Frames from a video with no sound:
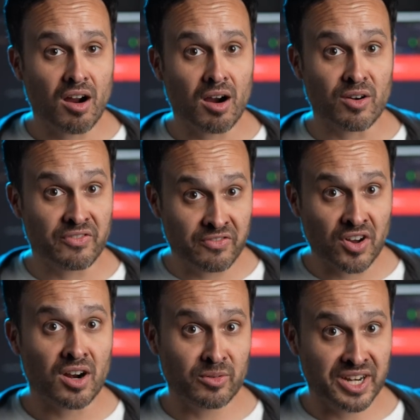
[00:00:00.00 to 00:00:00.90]
are
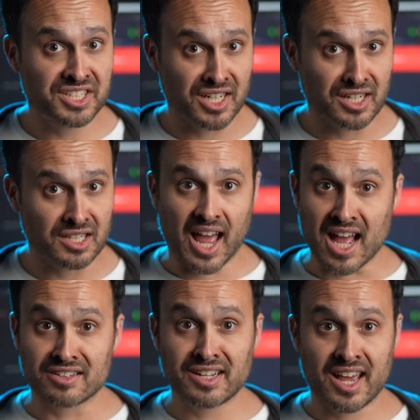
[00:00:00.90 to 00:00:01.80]
far reaching.
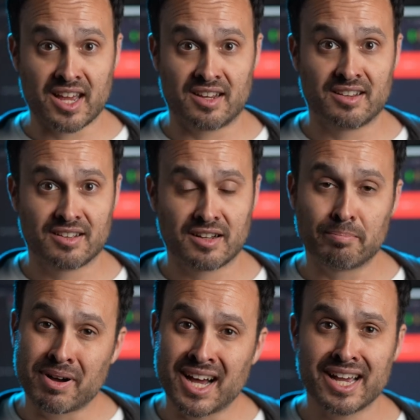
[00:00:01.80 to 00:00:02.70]
Alan Kay, a
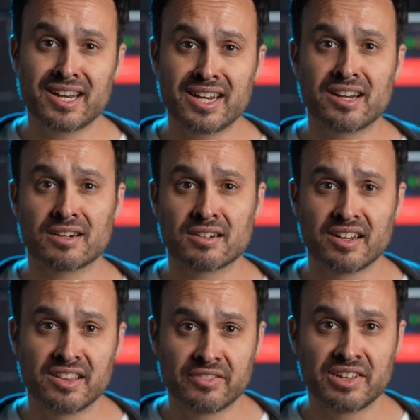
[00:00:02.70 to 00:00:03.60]
pioneer
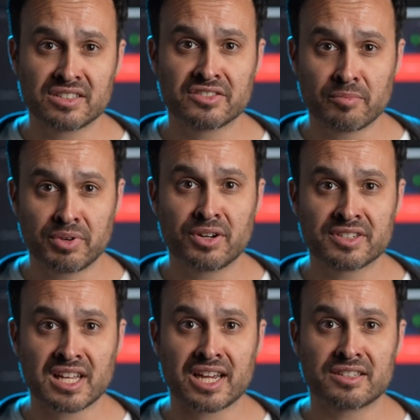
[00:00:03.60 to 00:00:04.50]
in the field of computer
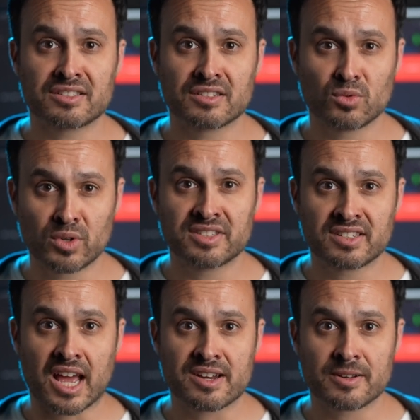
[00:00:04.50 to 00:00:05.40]
science, once
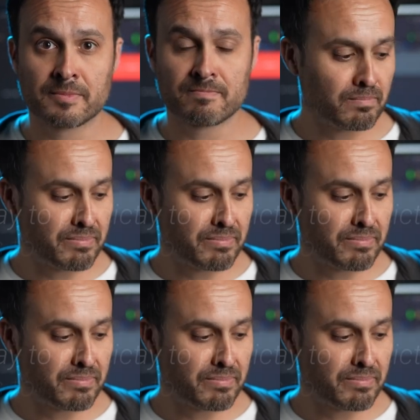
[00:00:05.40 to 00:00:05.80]
said The